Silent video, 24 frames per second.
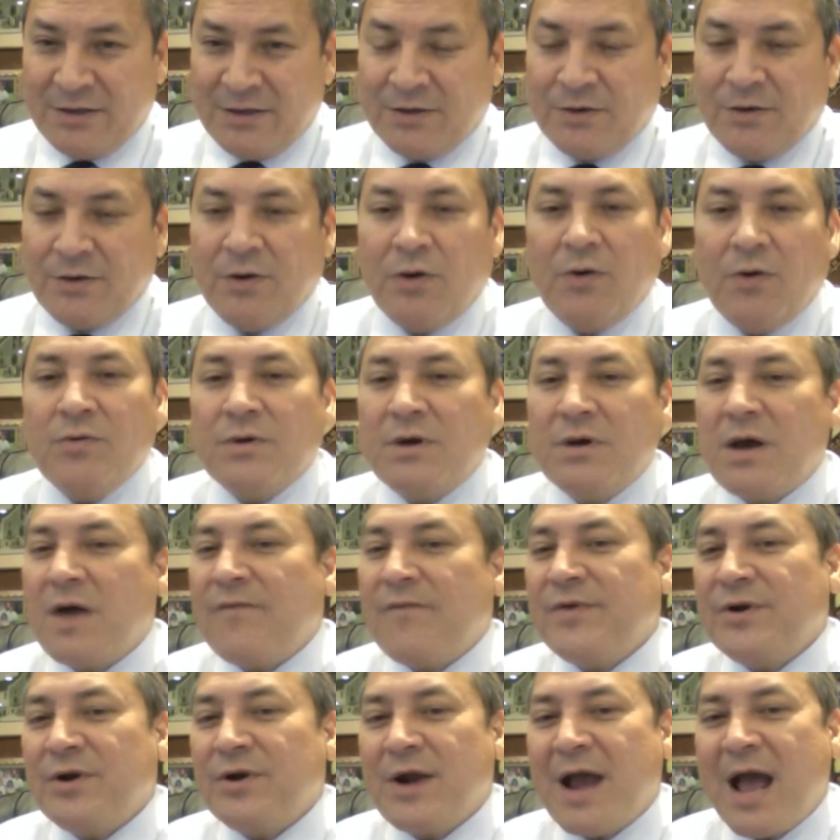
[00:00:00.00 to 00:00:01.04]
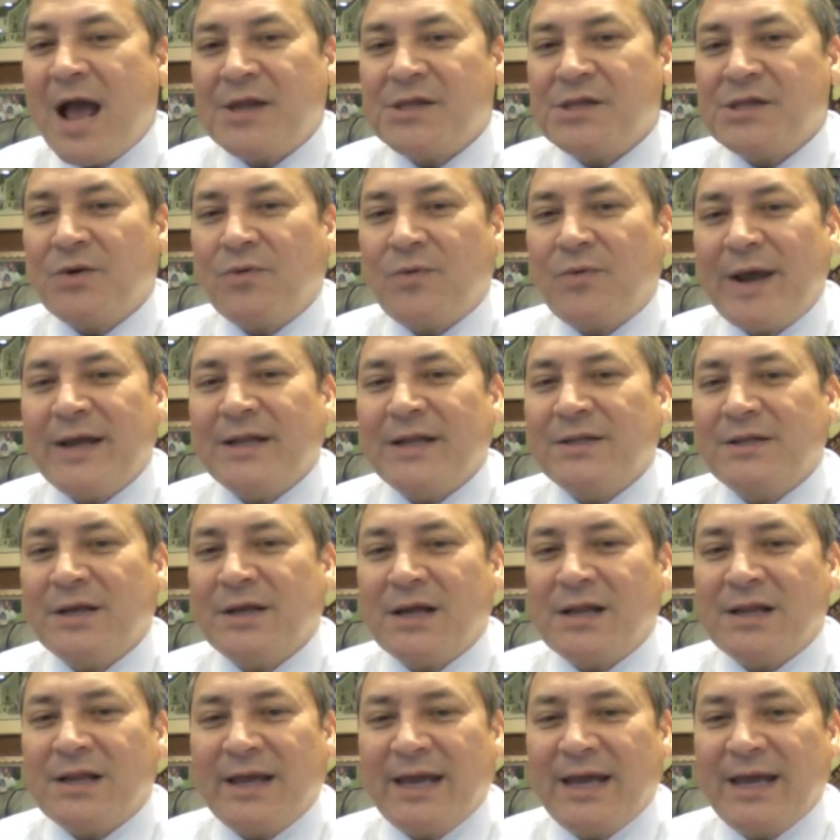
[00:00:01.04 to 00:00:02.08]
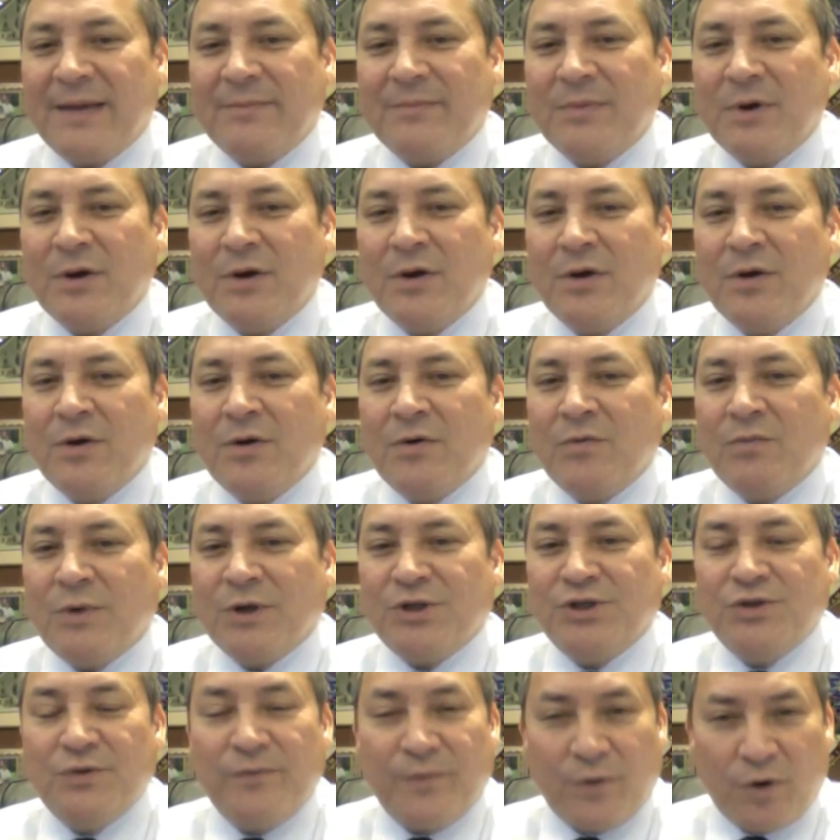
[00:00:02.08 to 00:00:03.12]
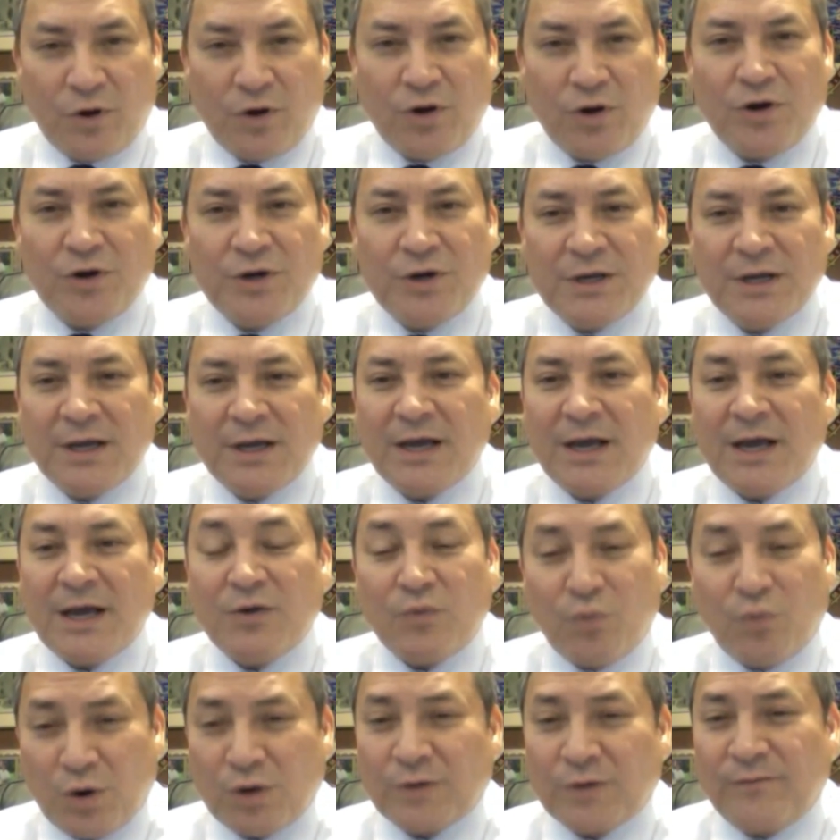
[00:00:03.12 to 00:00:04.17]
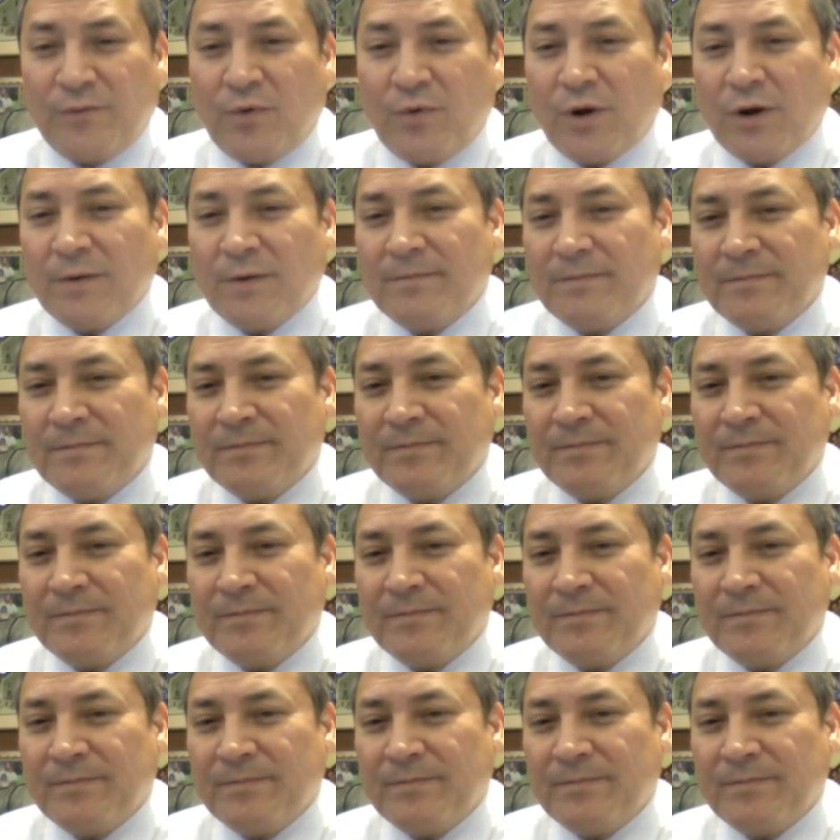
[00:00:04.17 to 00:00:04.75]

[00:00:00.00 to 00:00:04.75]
No governor has the right to claim what you've earned and worked for.